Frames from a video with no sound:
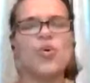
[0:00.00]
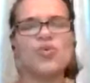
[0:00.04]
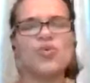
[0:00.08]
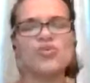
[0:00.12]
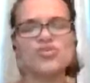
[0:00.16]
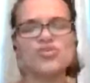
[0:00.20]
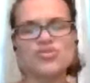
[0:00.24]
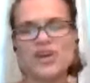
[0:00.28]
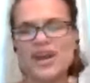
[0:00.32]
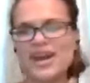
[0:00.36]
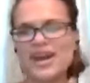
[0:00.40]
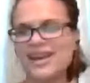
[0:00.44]

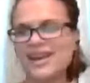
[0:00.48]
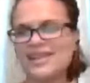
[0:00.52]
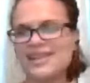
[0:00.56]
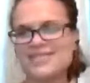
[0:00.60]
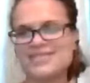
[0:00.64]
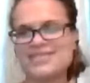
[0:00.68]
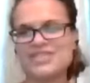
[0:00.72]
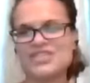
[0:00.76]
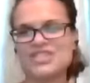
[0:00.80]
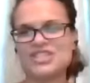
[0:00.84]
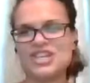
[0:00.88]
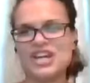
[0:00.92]
try not
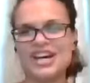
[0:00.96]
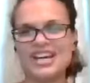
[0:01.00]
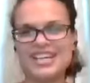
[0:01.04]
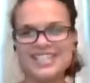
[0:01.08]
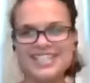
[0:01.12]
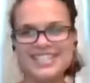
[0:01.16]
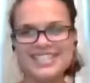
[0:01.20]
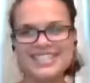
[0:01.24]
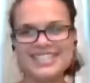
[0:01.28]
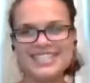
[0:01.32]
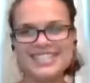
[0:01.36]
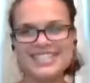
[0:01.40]
to
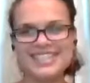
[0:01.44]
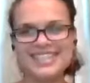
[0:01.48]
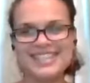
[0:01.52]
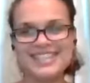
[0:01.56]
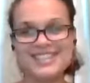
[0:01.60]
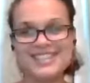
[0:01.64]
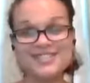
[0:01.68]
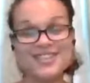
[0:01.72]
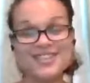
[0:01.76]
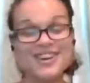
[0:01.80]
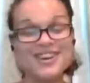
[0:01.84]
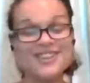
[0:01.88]
judge.
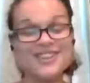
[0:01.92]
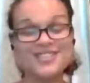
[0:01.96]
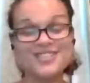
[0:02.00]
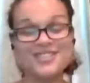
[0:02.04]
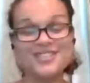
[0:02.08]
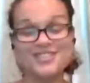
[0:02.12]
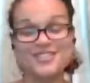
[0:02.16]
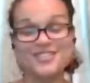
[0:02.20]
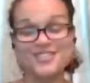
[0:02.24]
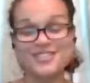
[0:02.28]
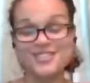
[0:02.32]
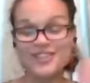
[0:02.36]
Try not to
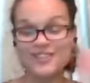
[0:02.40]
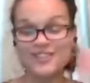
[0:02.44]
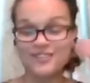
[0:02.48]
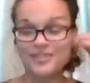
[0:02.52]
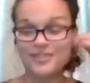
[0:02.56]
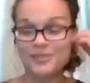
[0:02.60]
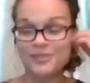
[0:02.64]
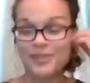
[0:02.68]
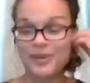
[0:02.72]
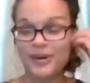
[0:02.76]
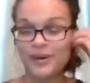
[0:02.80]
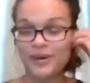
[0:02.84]
judge yourself
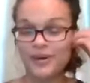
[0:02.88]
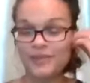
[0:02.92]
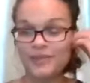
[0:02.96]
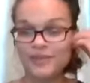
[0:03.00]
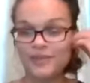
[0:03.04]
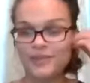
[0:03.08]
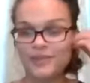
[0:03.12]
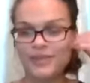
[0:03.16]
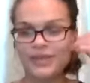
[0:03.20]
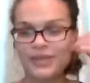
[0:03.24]
as well.